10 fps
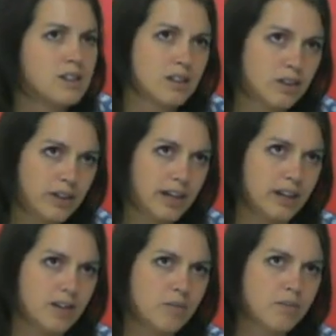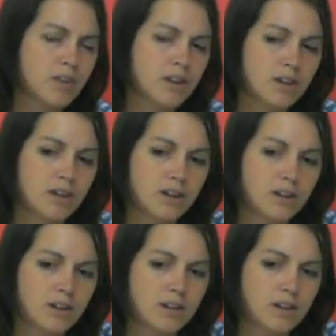Okay.
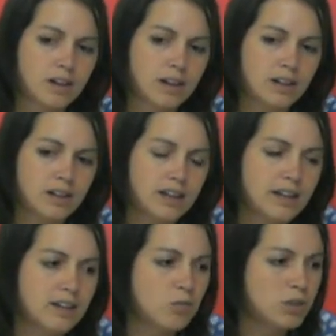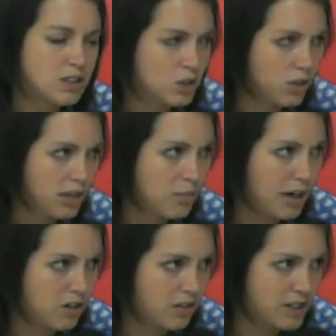And we're talking
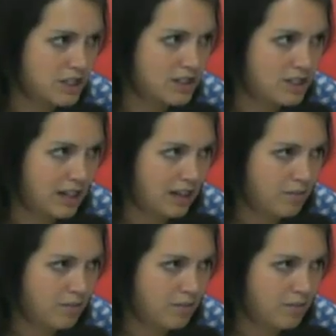about revision today.